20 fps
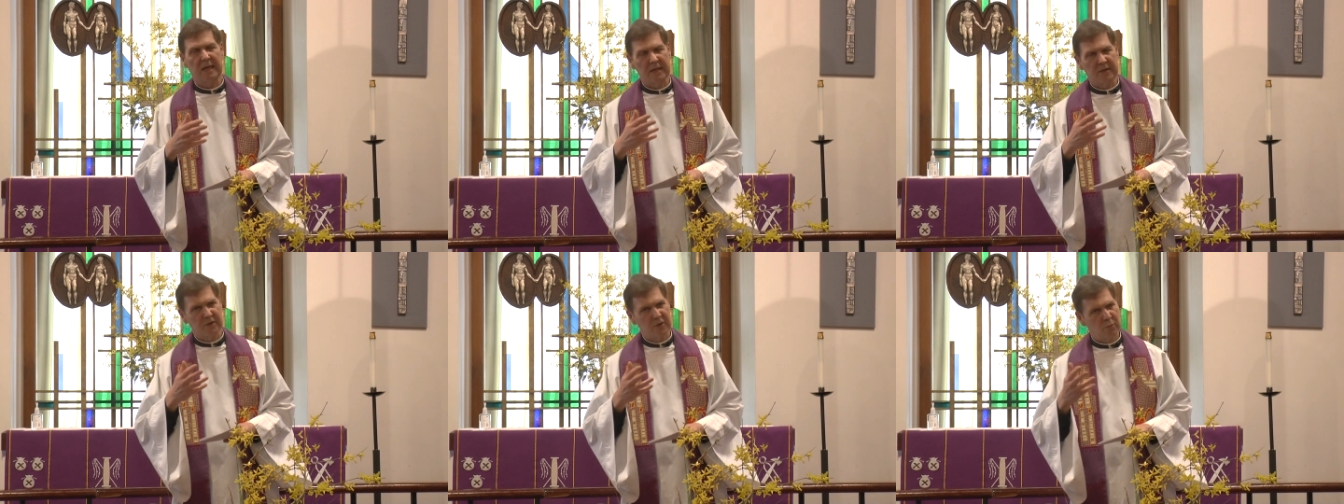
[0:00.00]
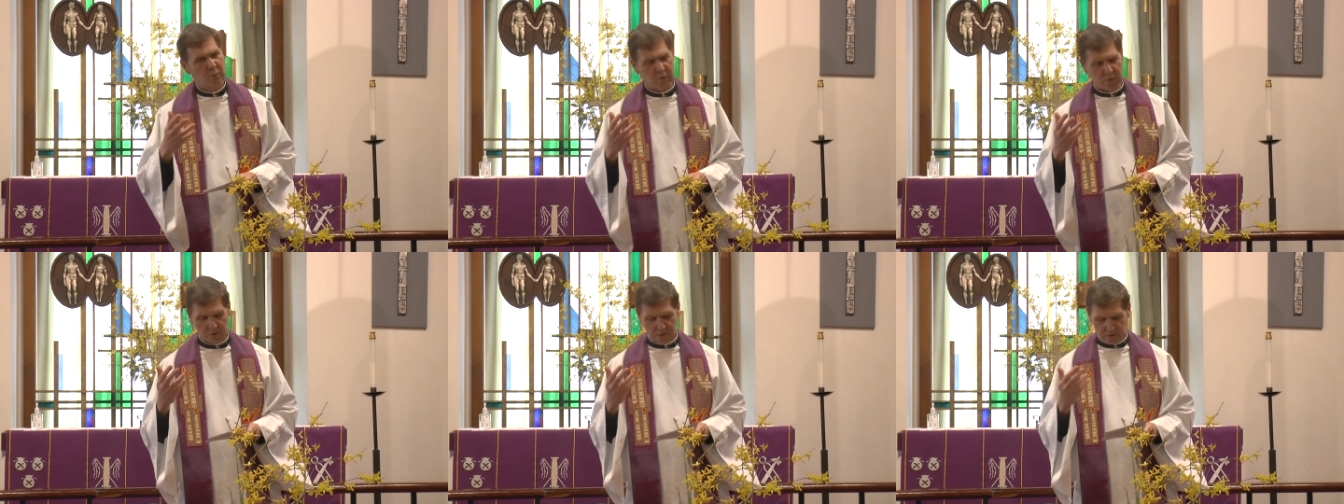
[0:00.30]
and the
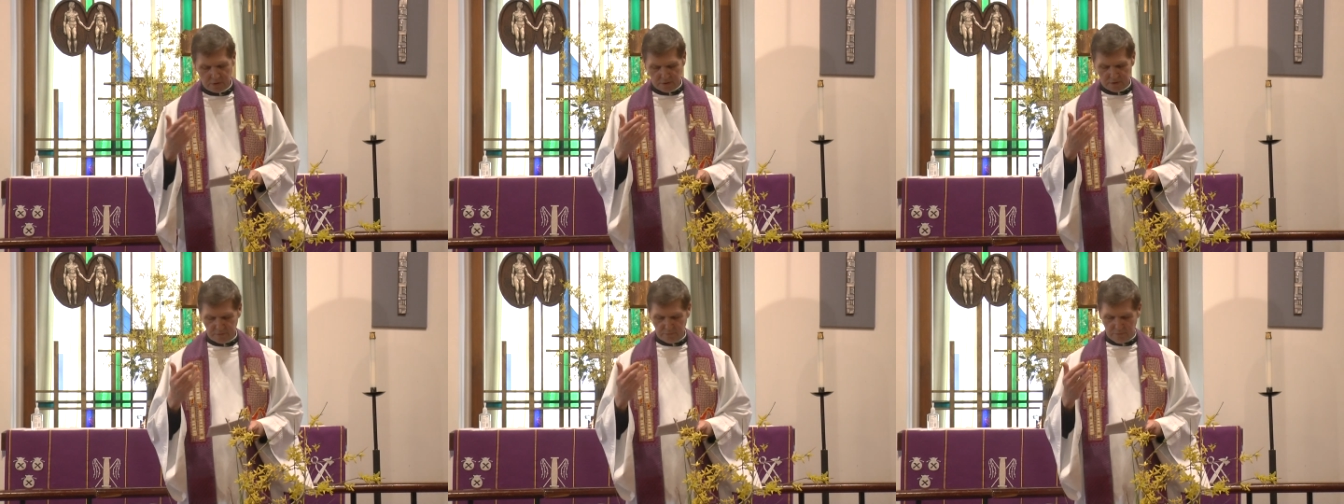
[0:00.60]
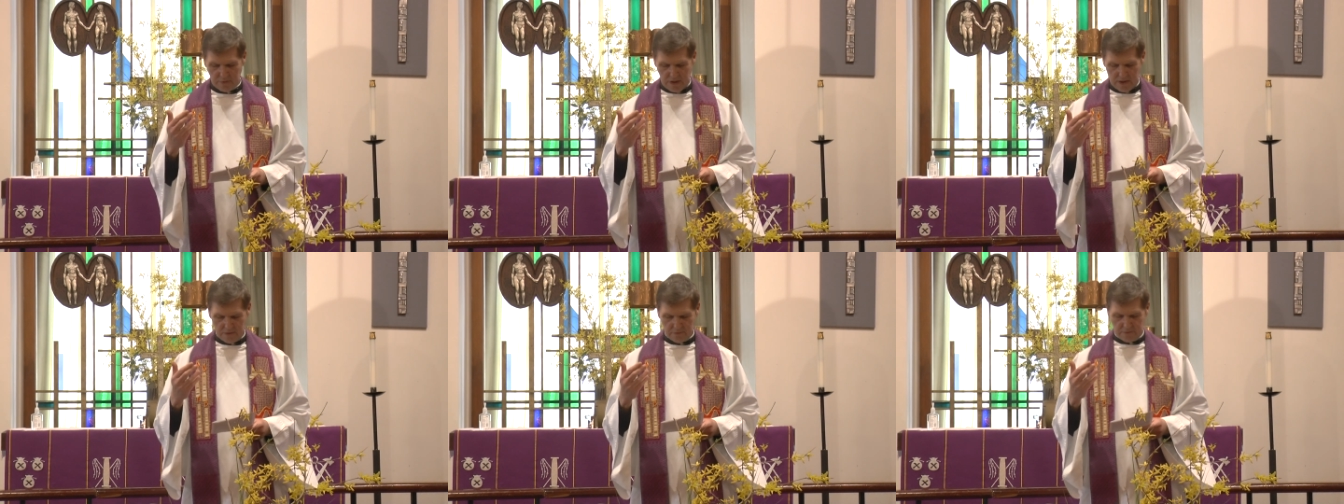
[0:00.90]
world
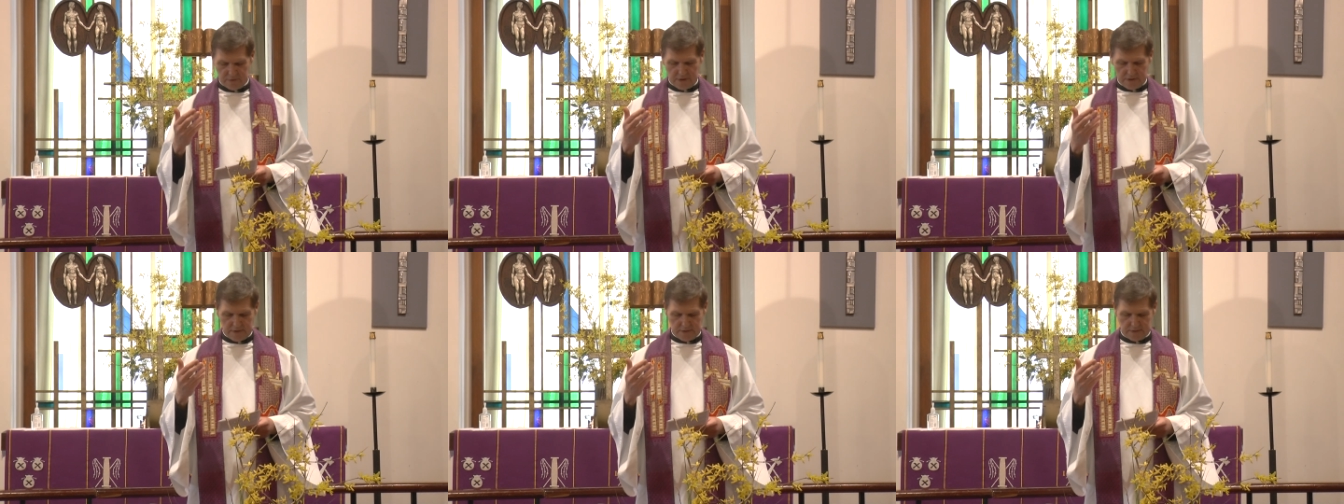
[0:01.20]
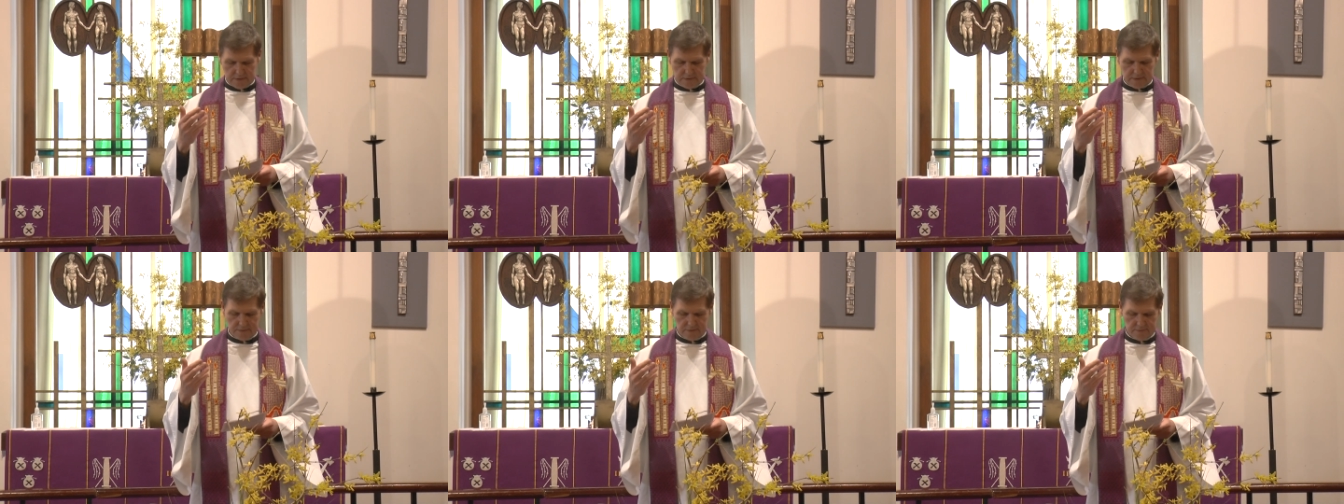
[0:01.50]
around
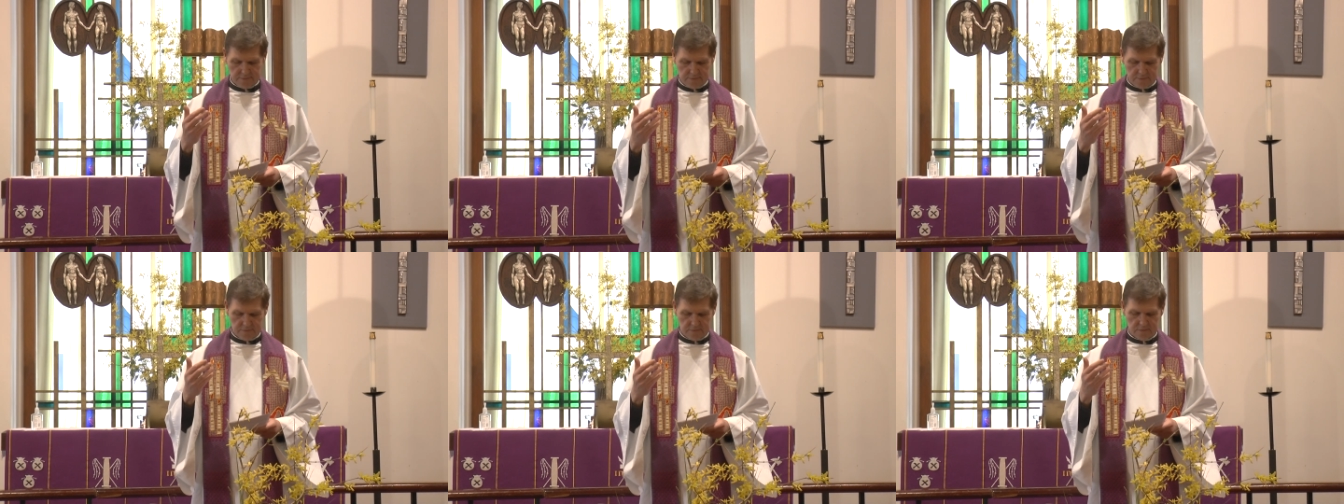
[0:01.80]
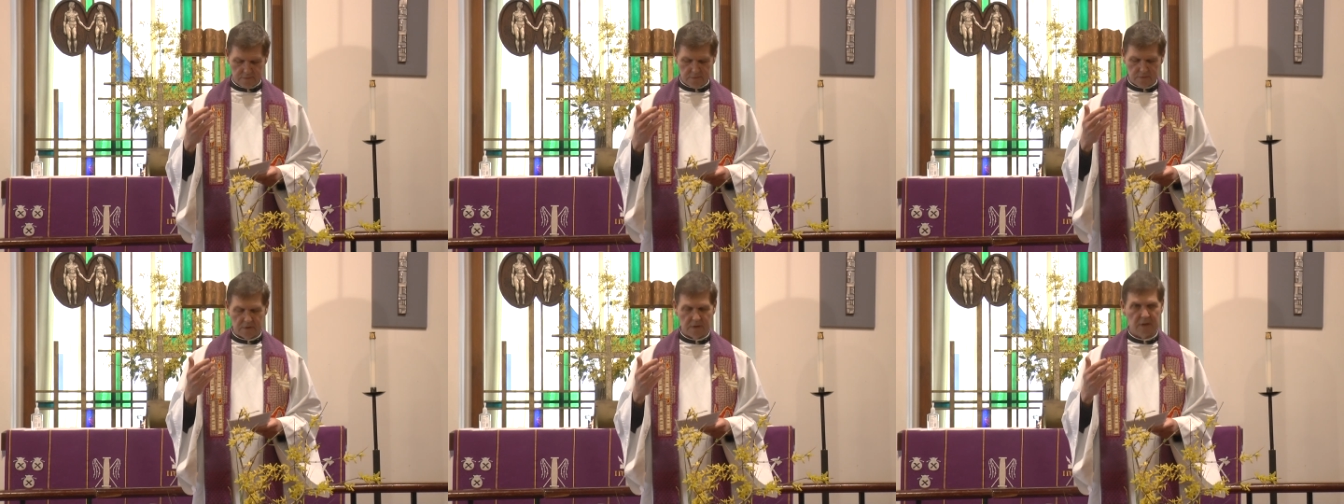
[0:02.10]
us,
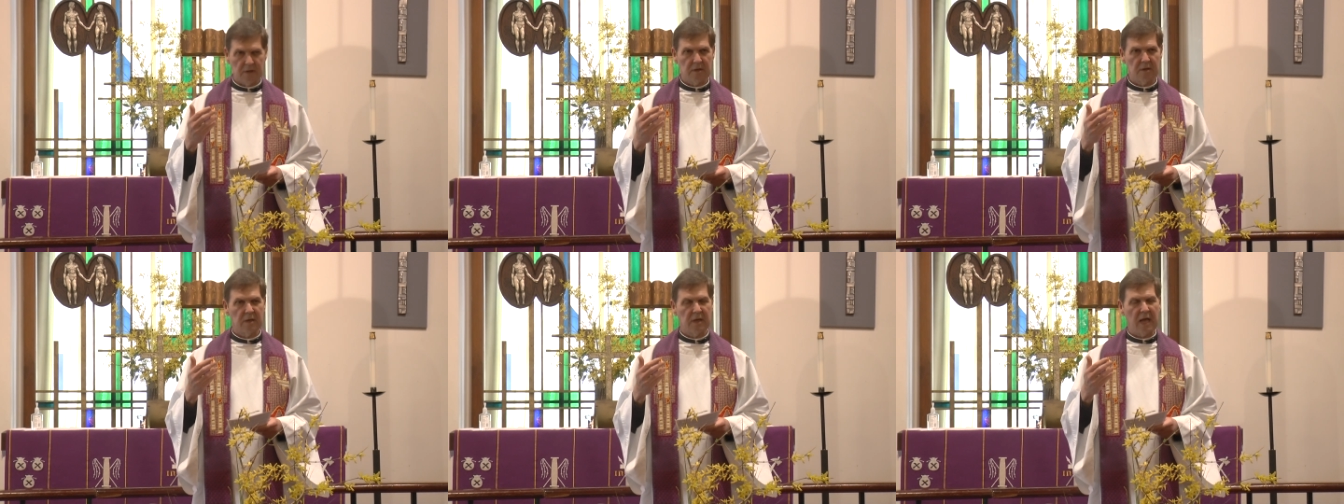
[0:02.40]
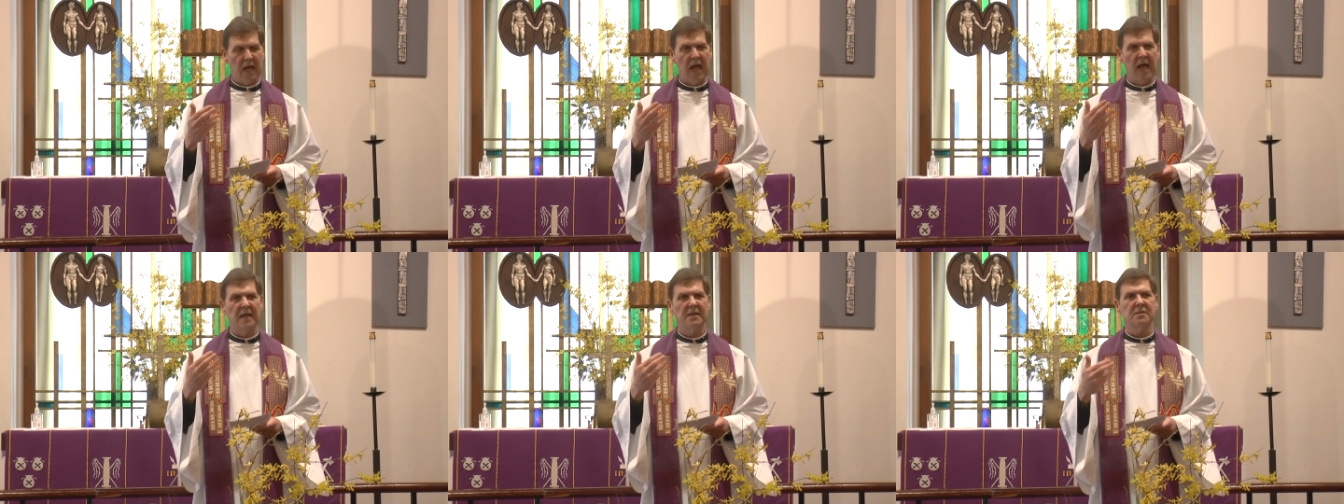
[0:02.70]

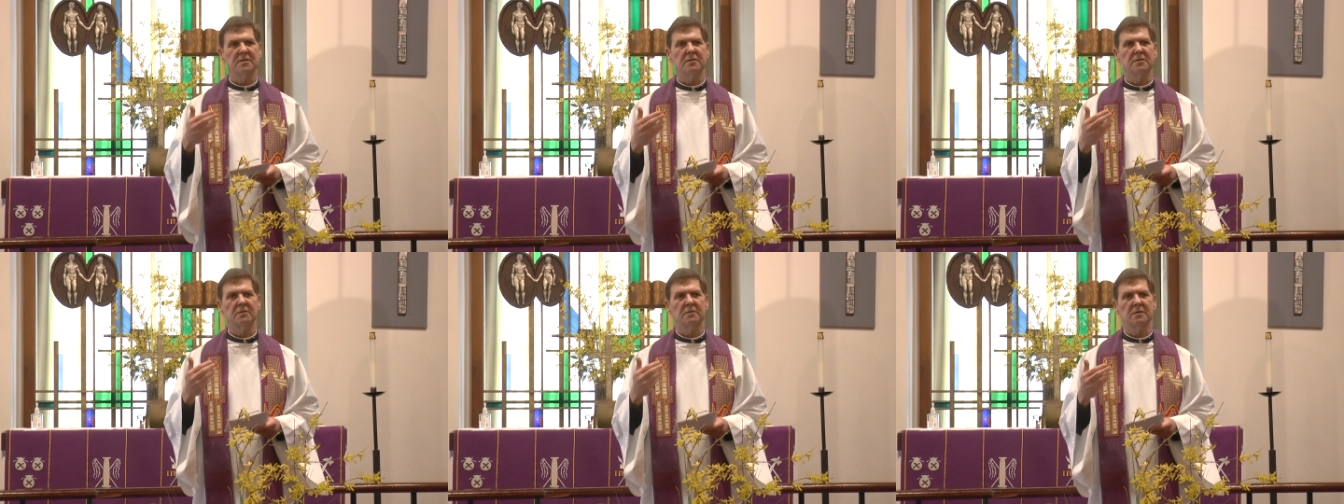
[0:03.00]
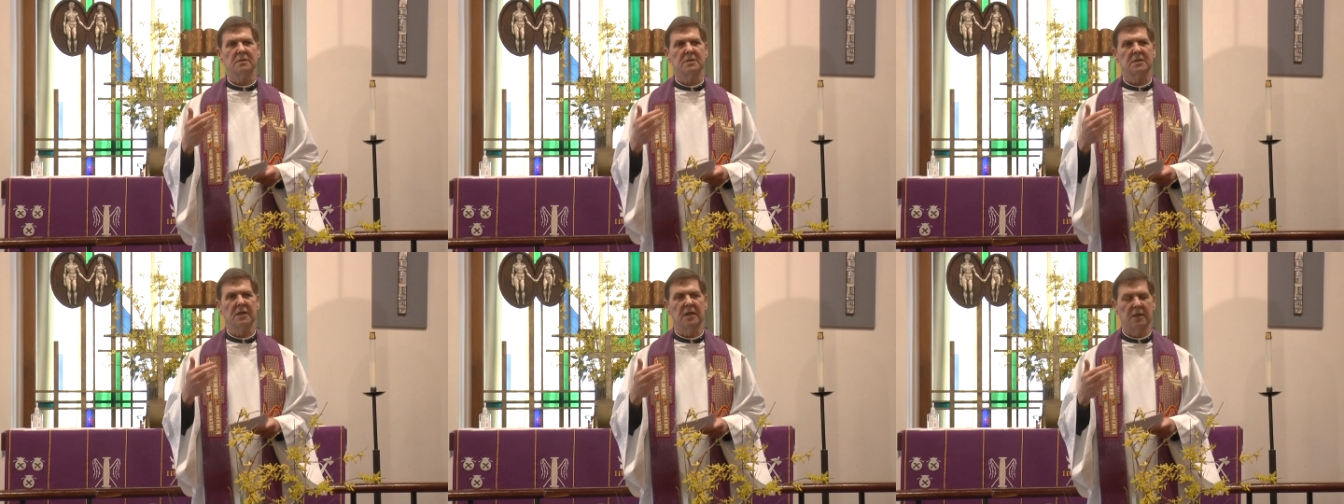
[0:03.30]
ask
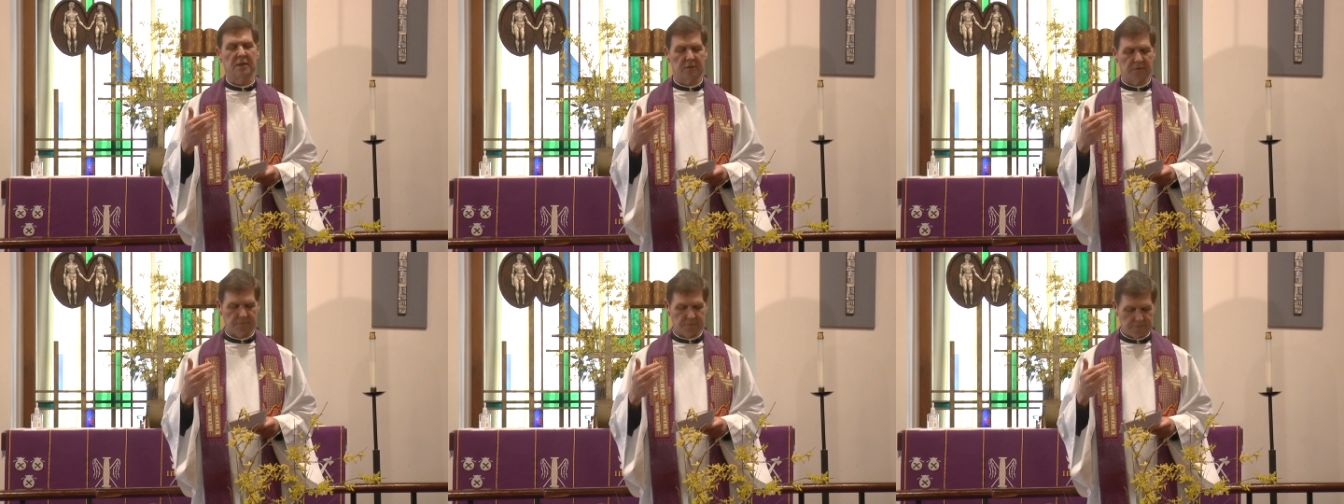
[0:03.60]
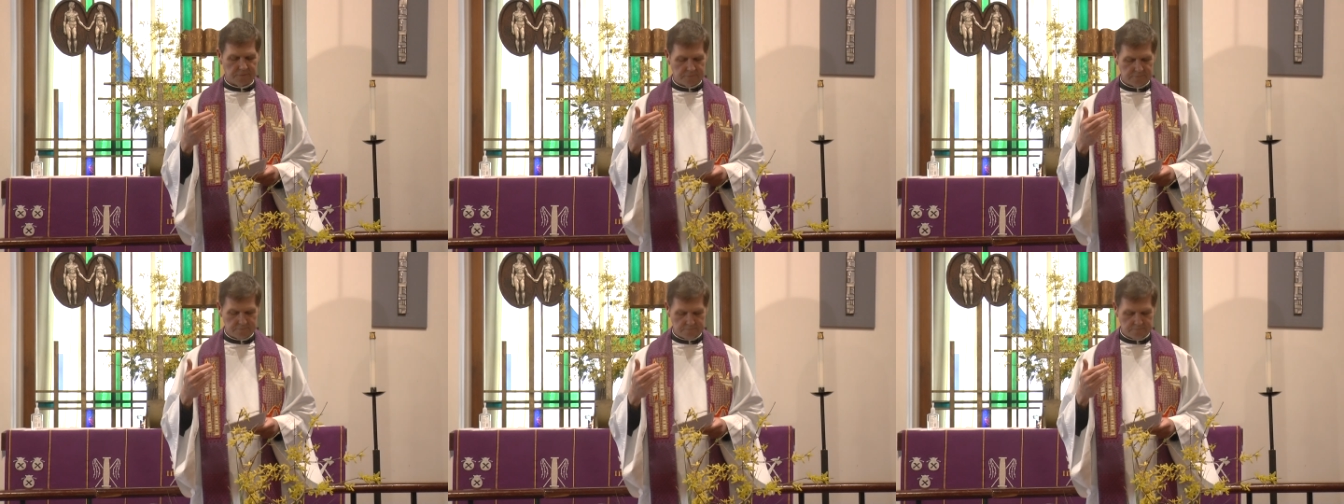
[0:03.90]
yourself,